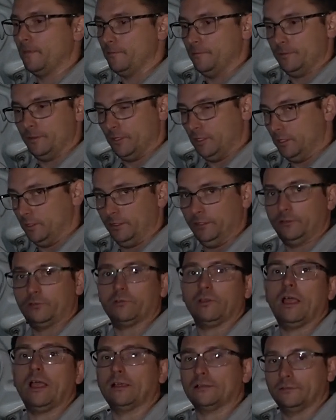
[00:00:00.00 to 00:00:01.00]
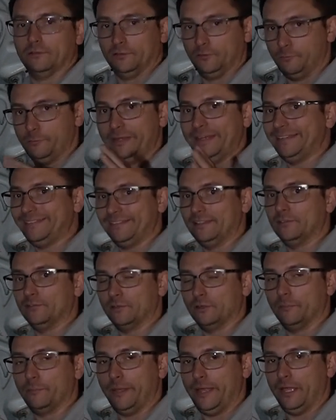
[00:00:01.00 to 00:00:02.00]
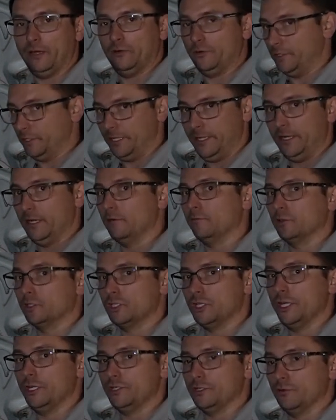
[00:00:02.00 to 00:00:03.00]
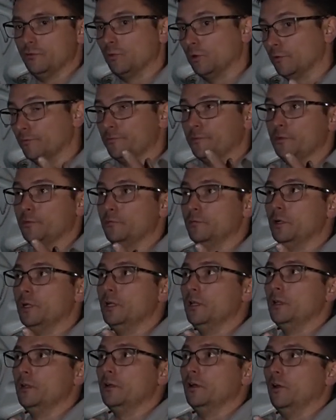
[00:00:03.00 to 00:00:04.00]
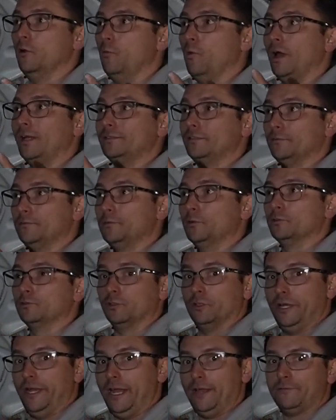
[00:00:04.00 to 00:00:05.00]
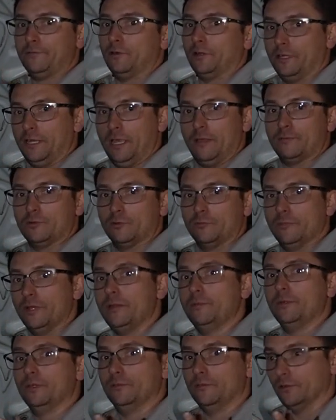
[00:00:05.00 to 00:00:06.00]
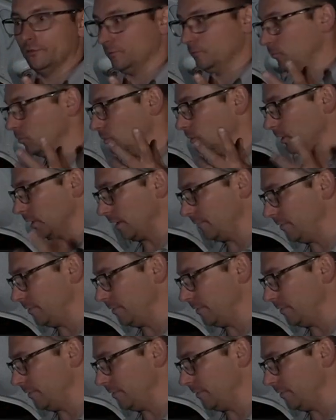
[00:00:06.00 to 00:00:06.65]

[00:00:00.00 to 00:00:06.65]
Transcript: it's locked, it's baked into the pattern, you can't ever change it. Or if you want to filter after the capture, maybe it doesn't work. I've